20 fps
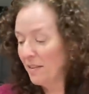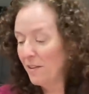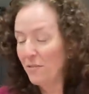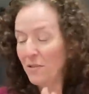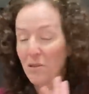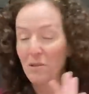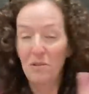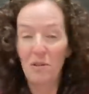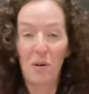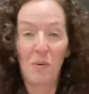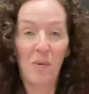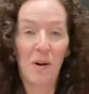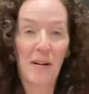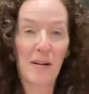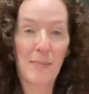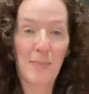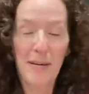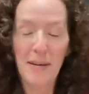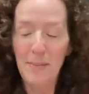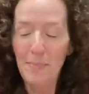if you don't want
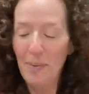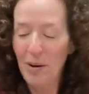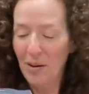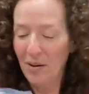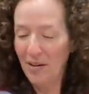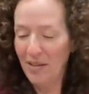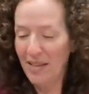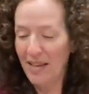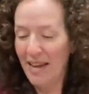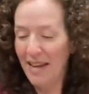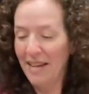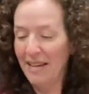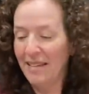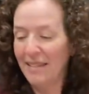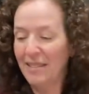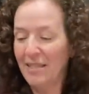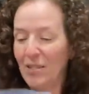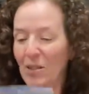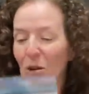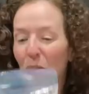to be a part of that.
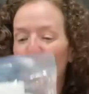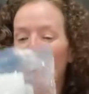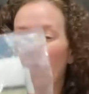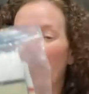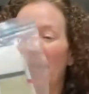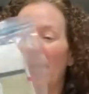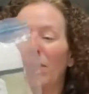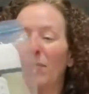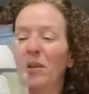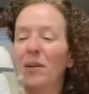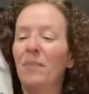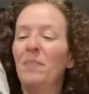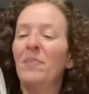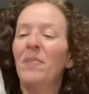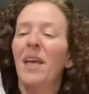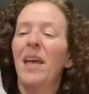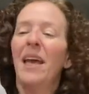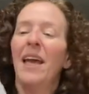It's no problem.